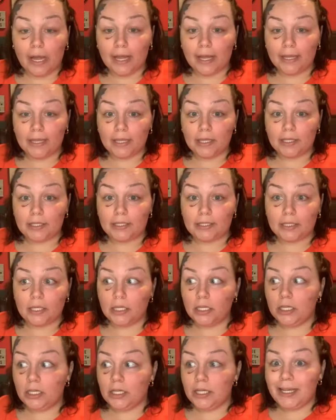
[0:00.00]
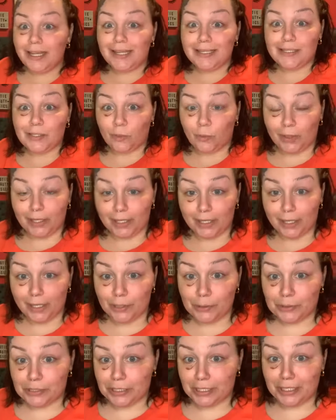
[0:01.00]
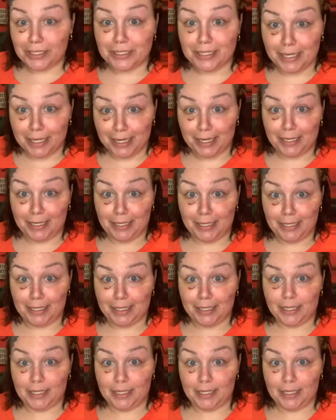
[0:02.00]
Uh, it It's a week ago today.